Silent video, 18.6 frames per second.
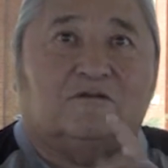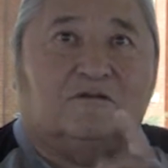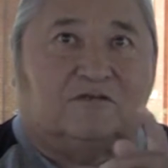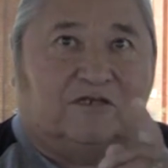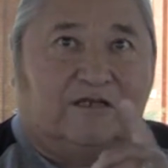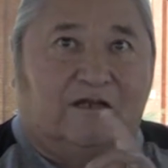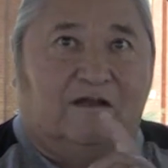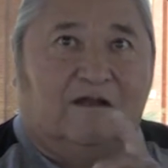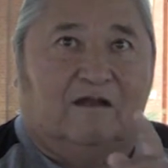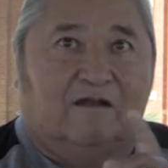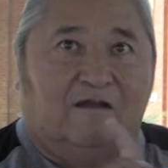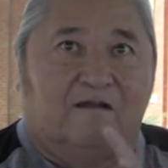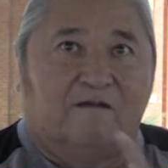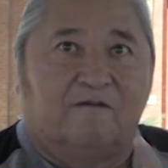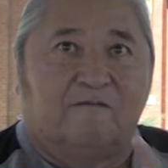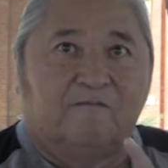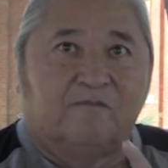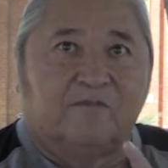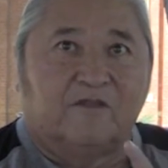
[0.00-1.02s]
ceiling.
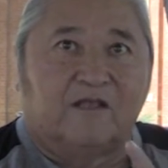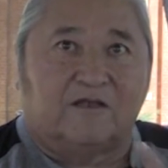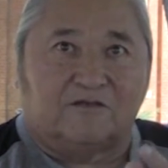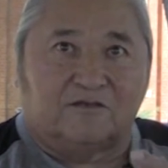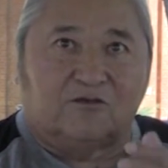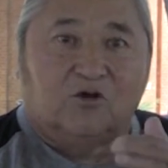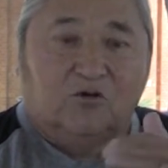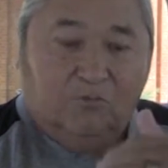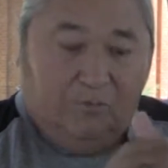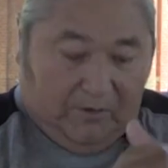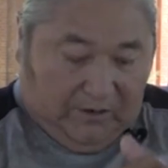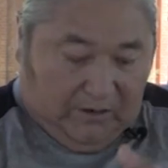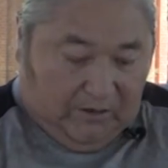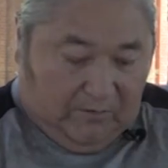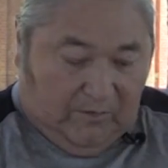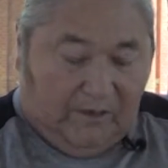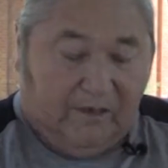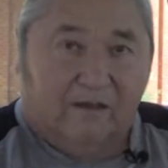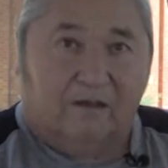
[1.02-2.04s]
That snow would
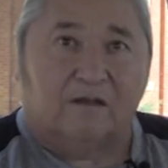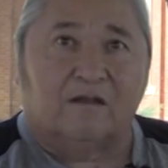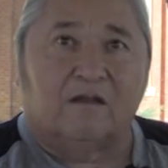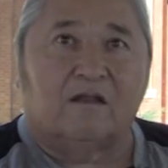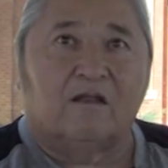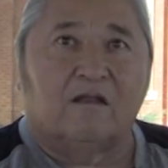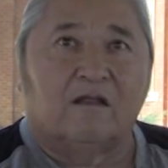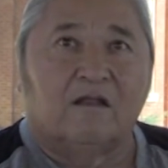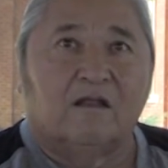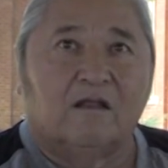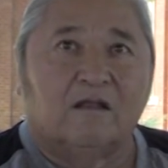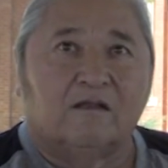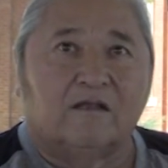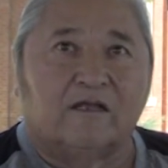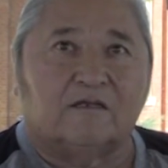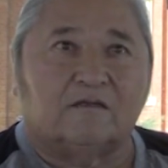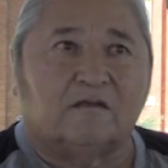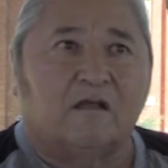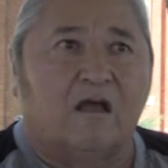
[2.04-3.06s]
come in.
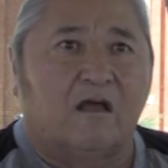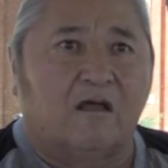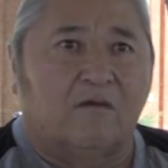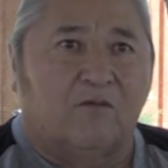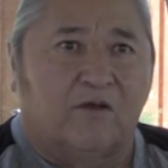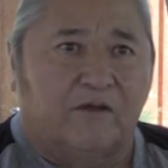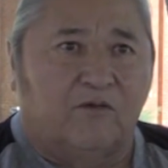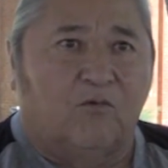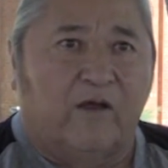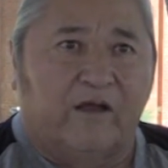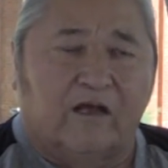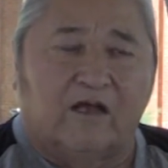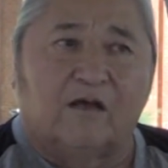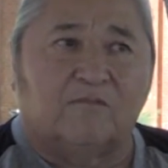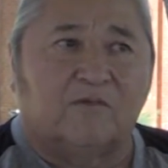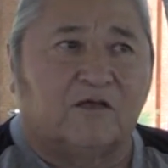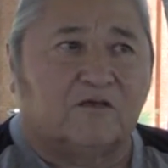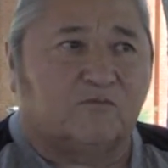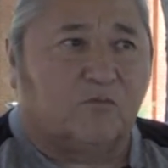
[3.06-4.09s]
Next time, when you wake
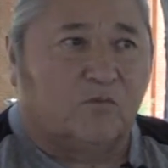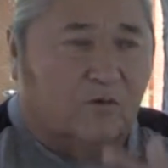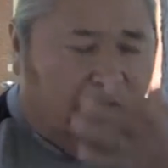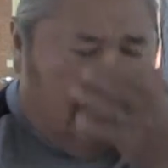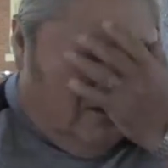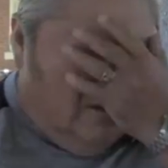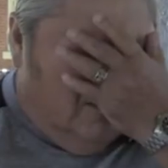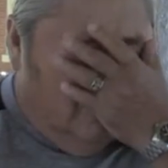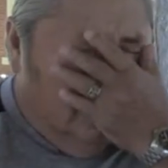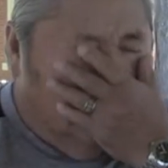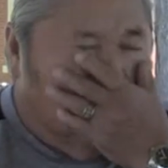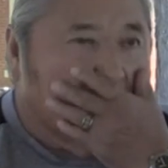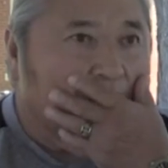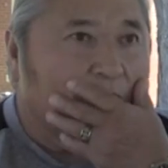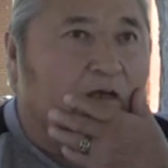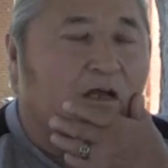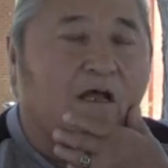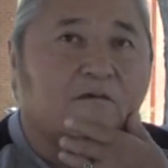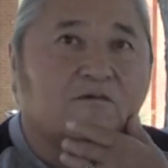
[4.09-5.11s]
up next morning,
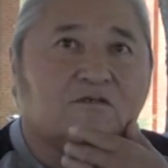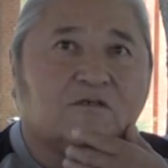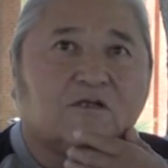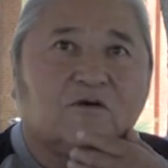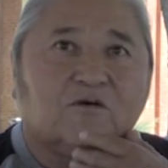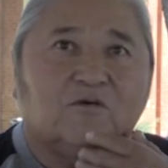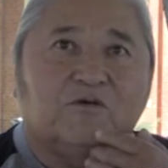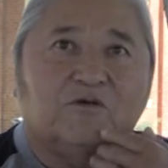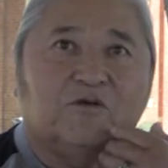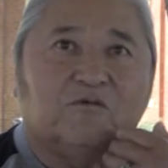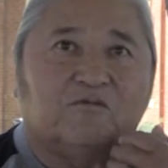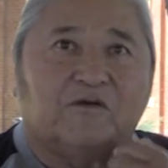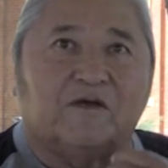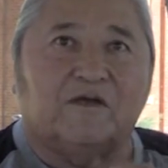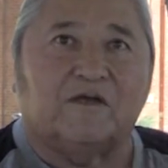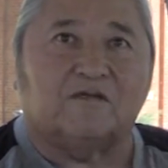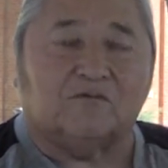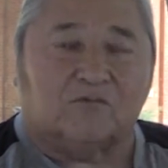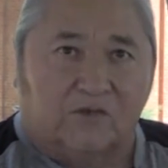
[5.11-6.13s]
you'd have snow on your
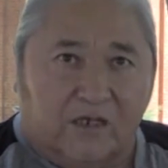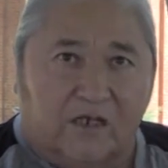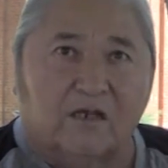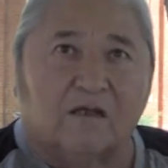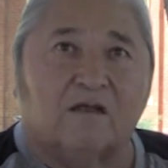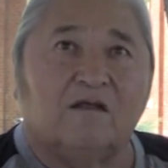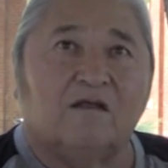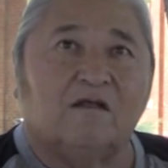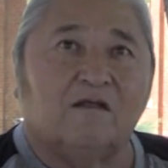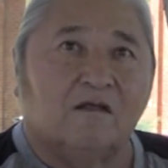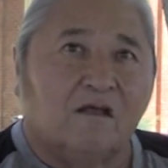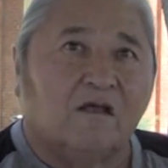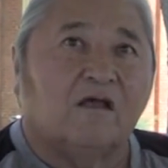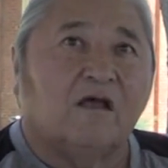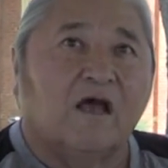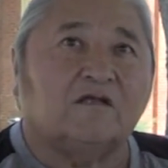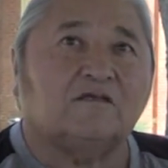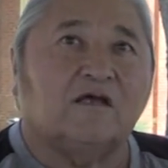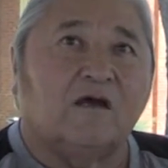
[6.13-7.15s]
face. We did.
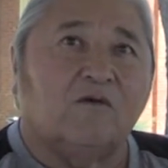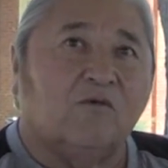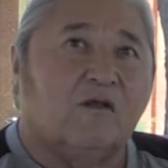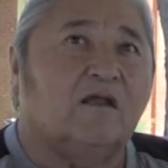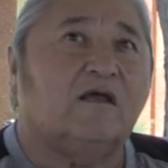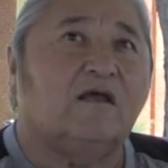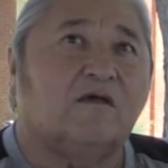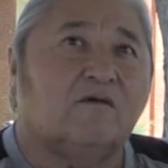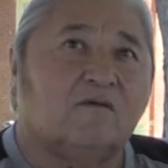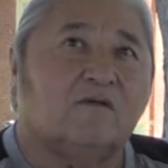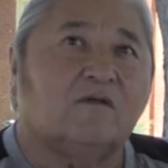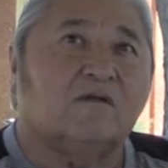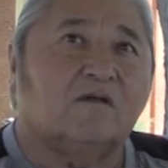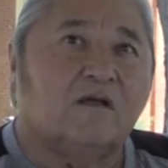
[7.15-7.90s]
That's how we lived.